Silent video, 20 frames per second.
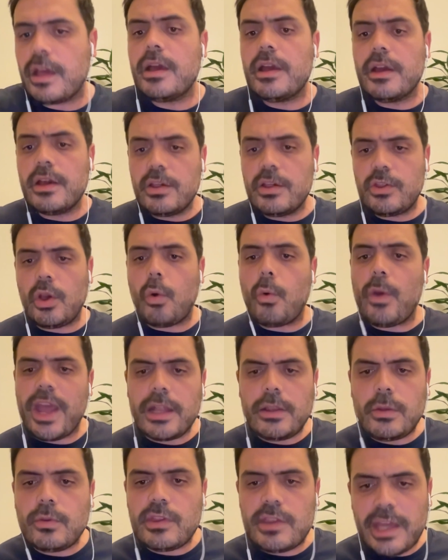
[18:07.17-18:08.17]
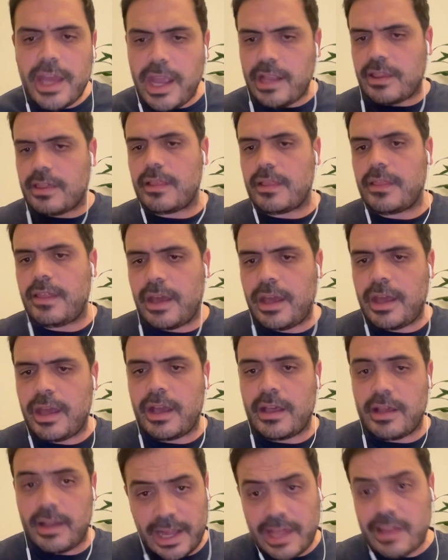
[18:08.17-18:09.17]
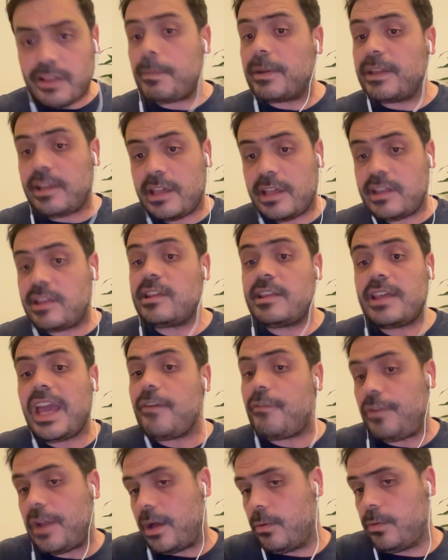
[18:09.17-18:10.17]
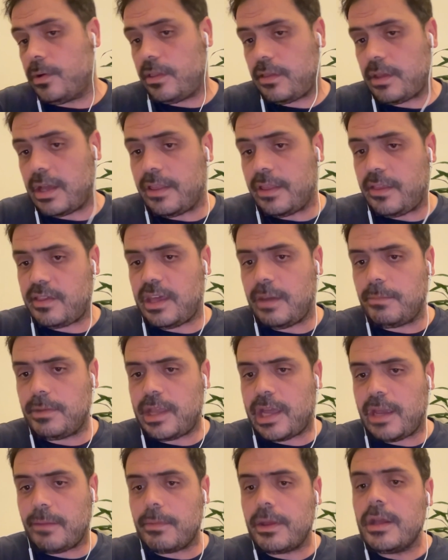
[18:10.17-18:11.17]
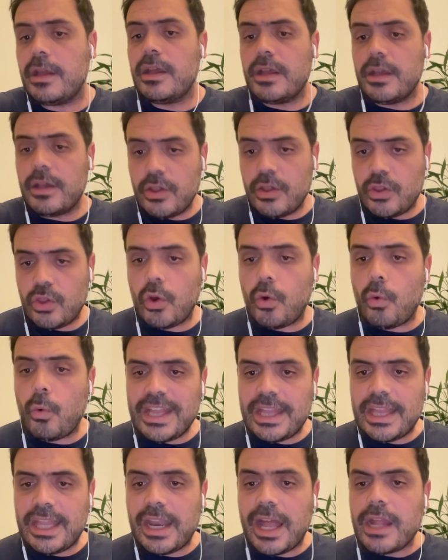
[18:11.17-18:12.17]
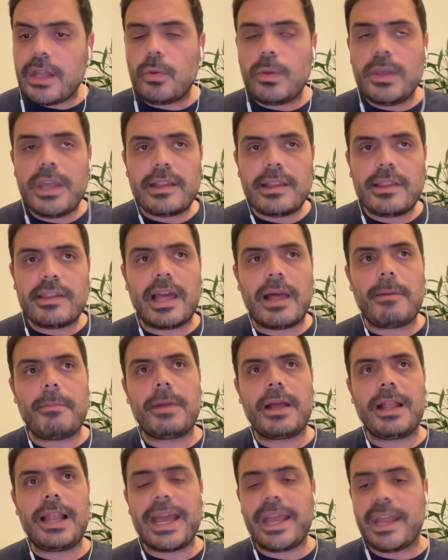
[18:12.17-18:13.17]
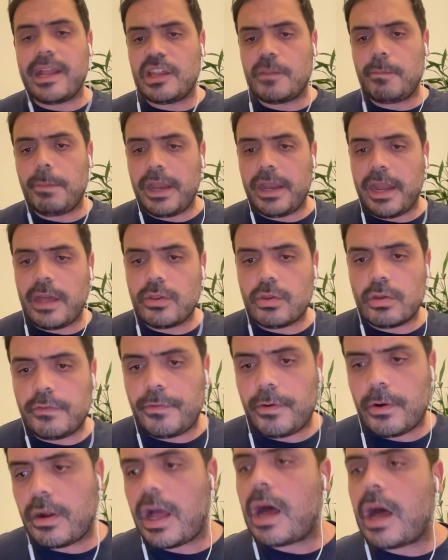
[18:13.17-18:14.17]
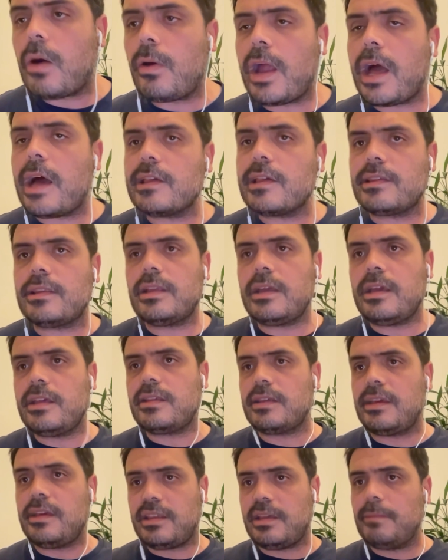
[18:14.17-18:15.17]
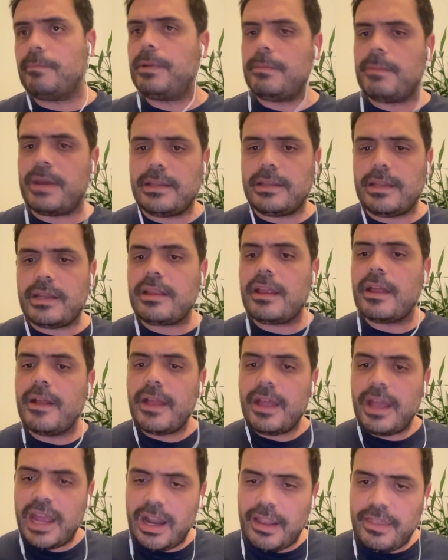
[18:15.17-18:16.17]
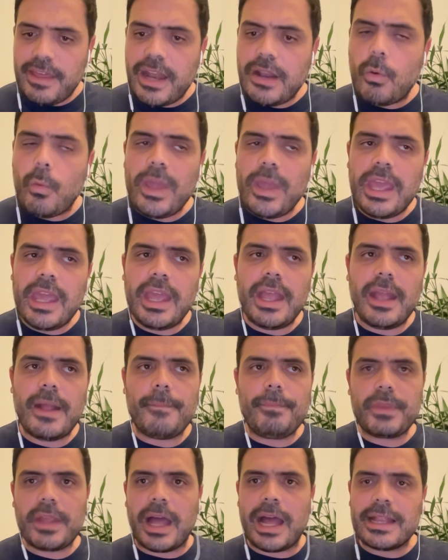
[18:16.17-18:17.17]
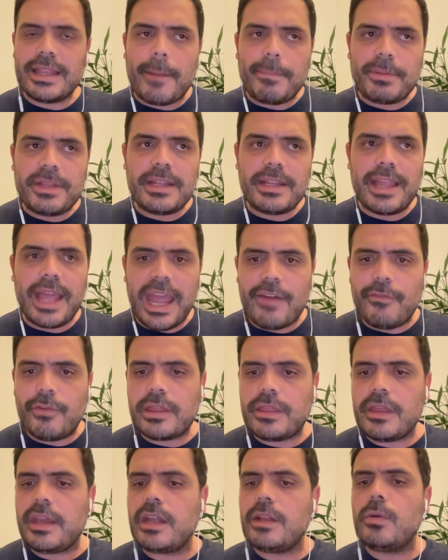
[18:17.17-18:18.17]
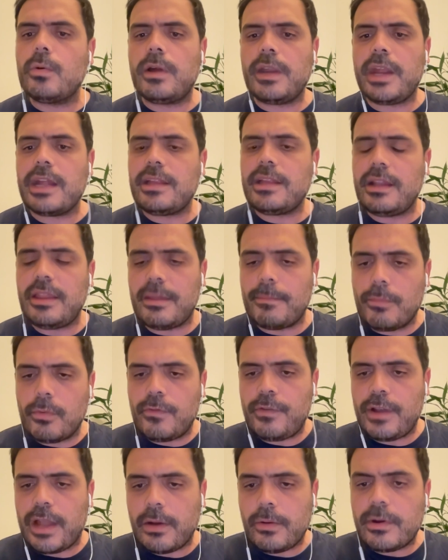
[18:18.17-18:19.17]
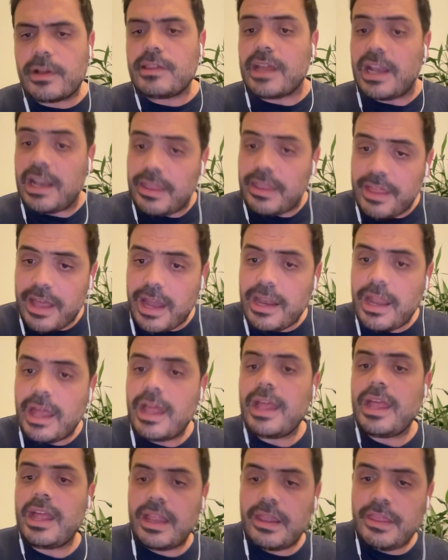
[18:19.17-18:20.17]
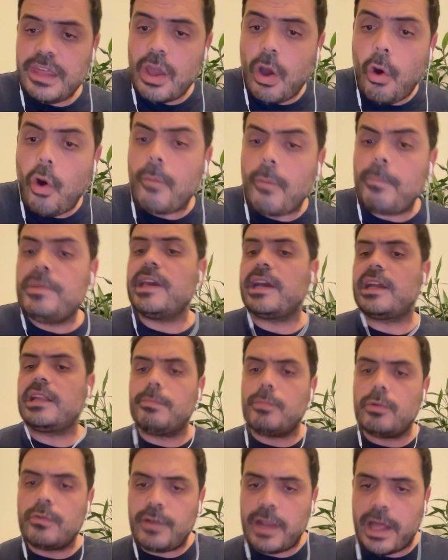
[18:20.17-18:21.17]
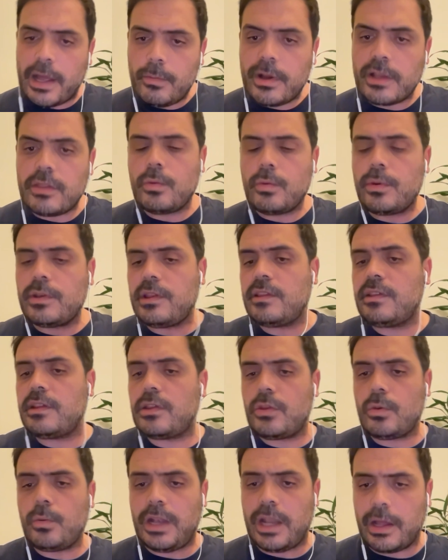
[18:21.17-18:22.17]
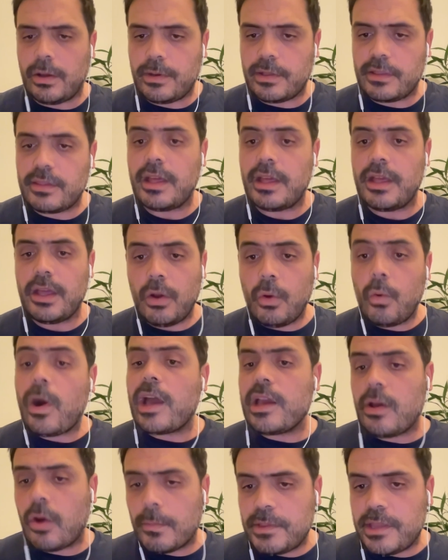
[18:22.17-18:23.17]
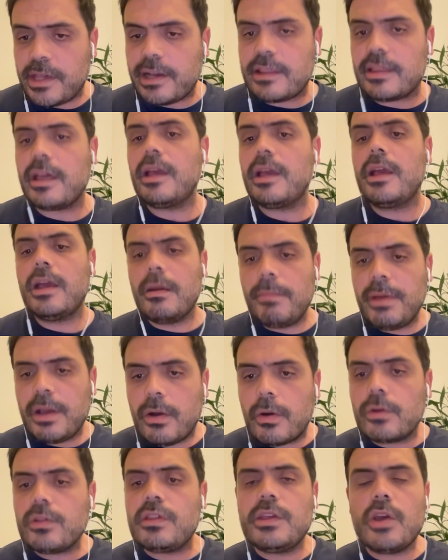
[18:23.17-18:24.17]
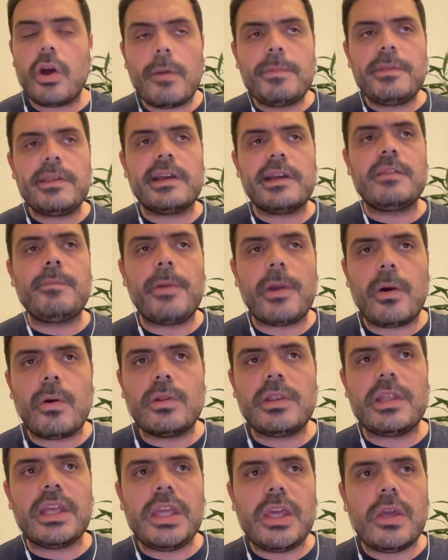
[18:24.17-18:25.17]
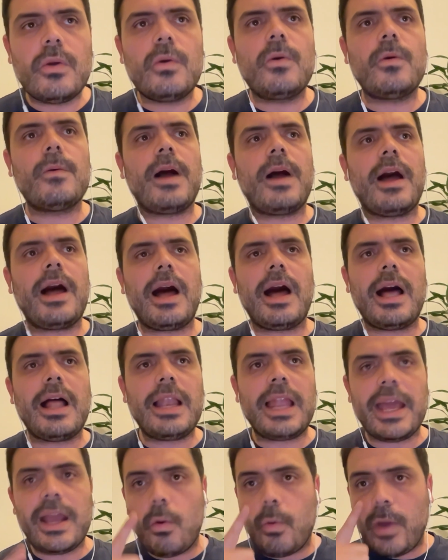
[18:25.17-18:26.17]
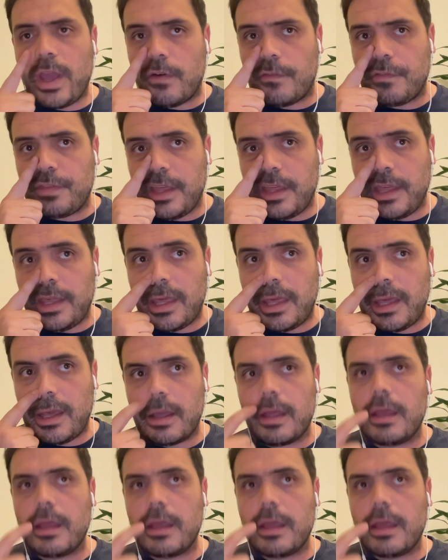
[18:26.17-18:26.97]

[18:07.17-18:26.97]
So we had to change the Rust, but it's a safe language at the same time. So we tried to get some inspiration for how Rust is implemented, and then we adapted everything into creating the Move language, and then the object Move language, which is the Sui language. Why objects? Because the objects brought a new way of thinking.